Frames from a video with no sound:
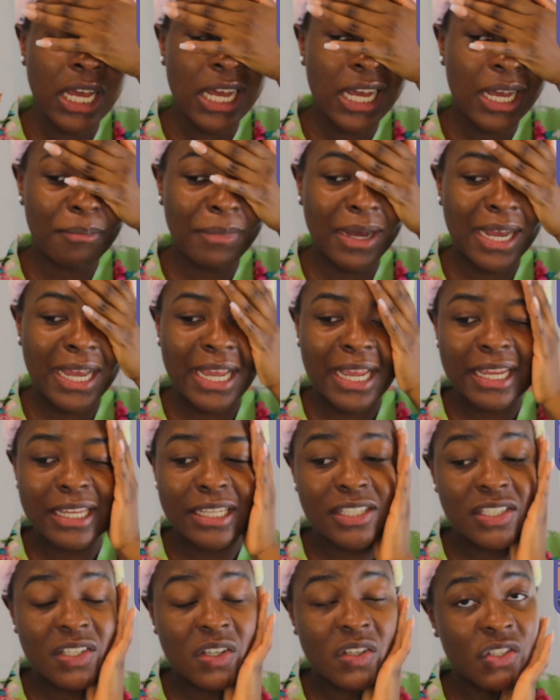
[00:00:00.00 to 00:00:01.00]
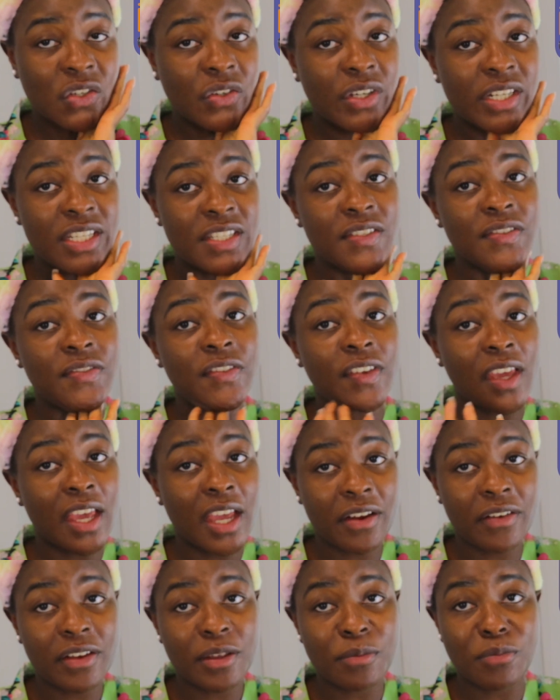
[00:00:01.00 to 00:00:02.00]
my sunscreen is
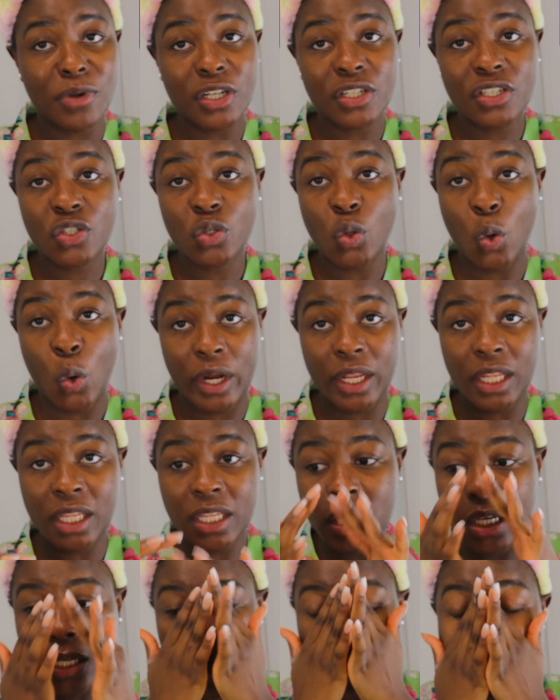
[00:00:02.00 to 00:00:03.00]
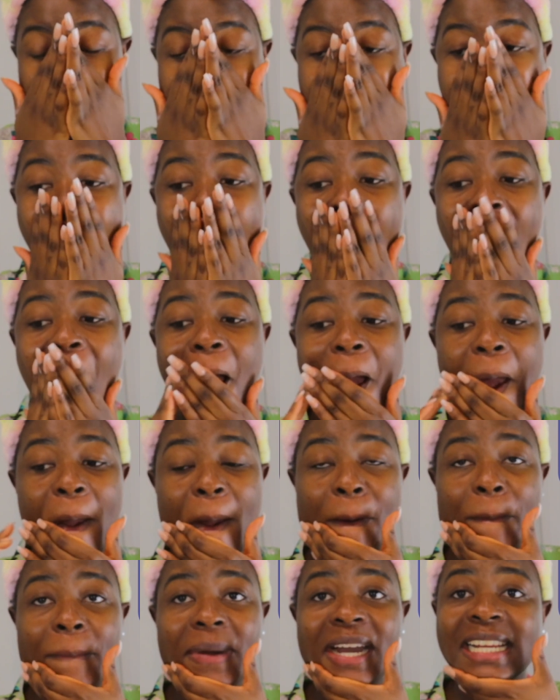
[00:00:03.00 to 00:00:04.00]
very much oily,
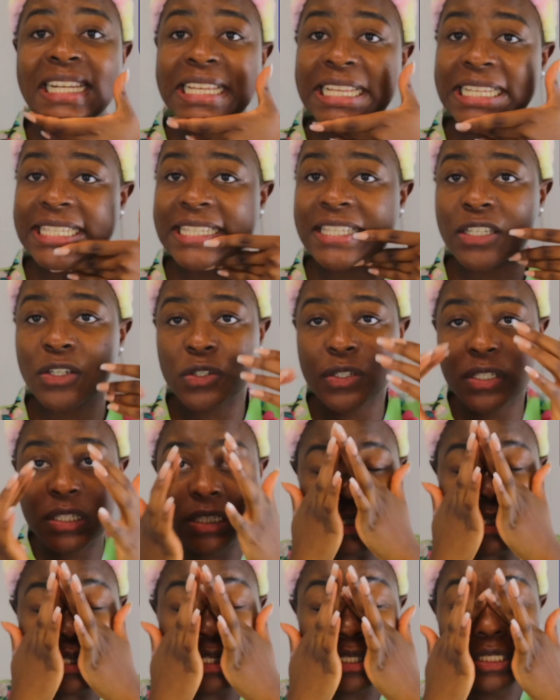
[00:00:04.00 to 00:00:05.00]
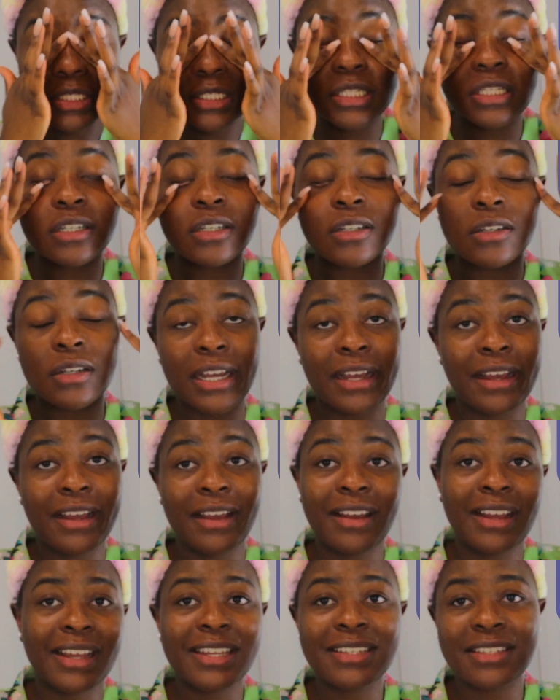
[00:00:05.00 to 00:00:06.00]
and it's still
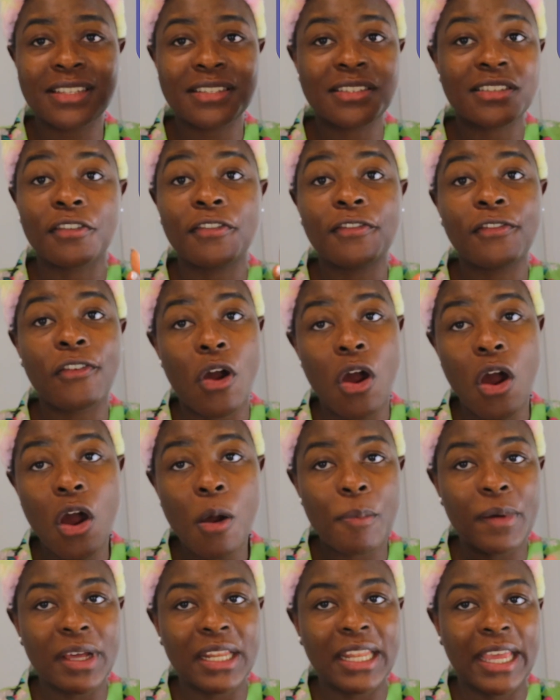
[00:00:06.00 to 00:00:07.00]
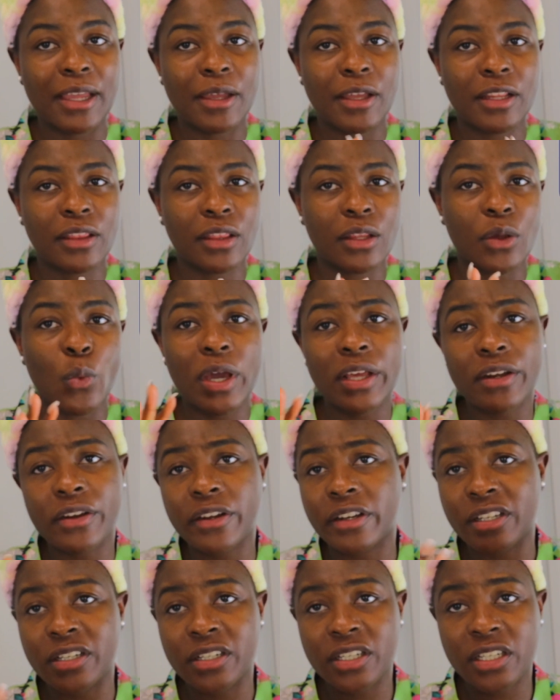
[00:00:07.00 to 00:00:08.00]
I guess it's the fall, but like the
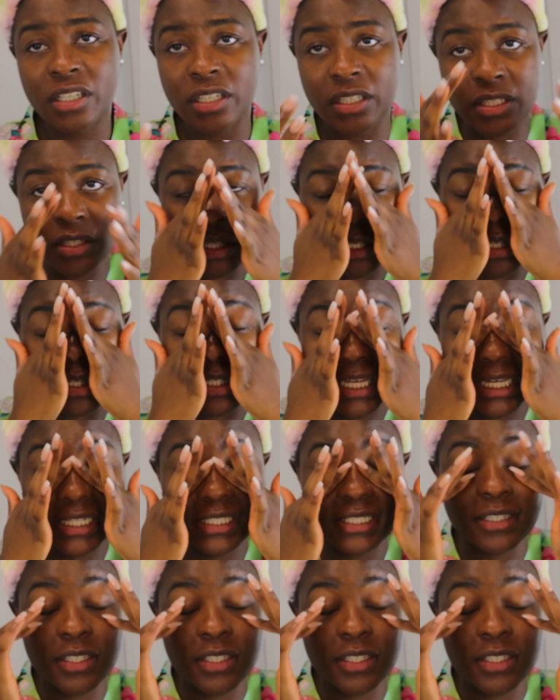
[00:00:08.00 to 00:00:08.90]
weather in Texas